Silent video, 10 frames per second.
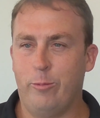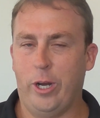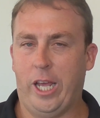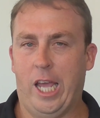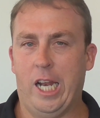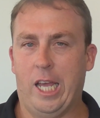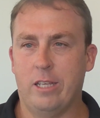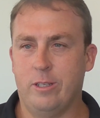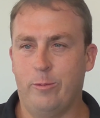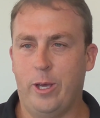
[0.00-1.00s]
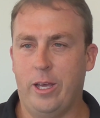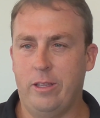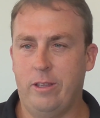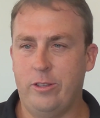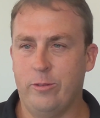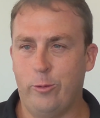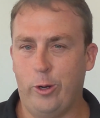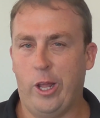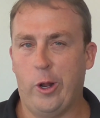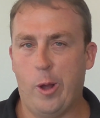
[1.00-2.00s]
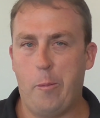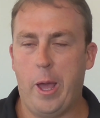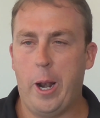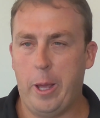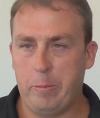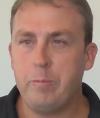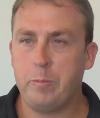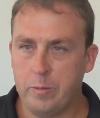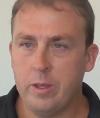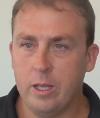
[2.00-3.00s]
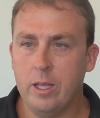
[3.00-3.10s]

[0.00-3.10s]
pretty keen to get some decent footy under our belt here.